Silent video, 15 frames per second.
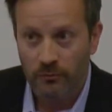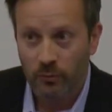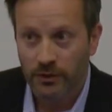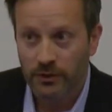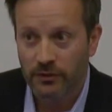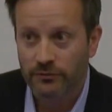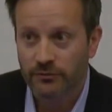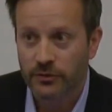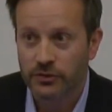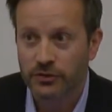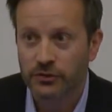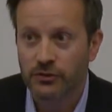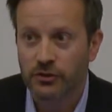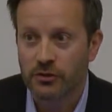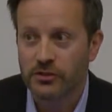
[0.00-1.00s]
one of the first
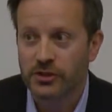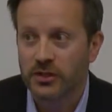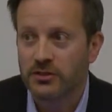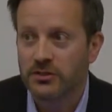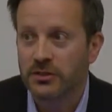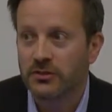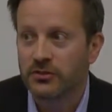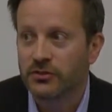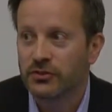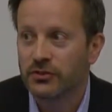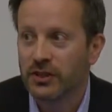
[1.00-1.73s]
search engines,